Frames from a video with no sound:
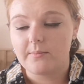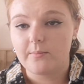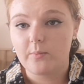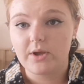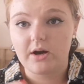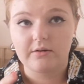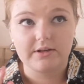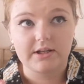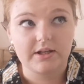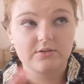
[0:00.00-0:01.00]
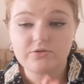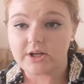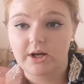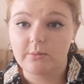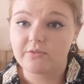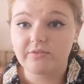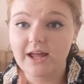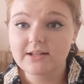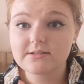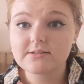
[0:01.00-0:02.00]
We are in a trio of
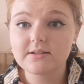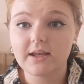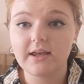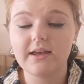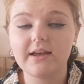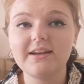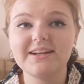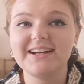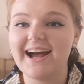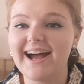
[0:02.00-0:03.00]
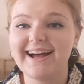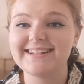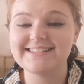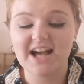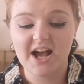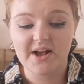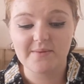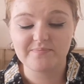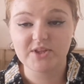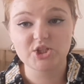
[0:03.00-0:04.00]
flats here, and
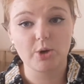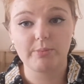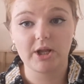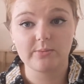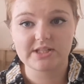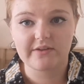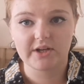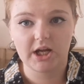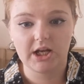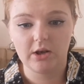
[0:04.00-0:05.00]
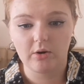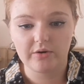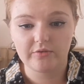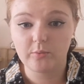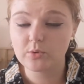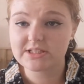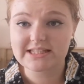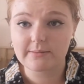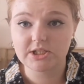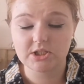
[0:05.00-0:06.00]
the shop below was having a lot of water
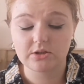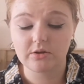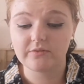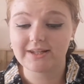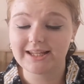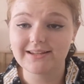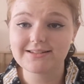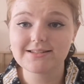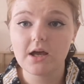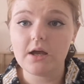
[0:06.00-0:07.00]
damage and a lot of leaks.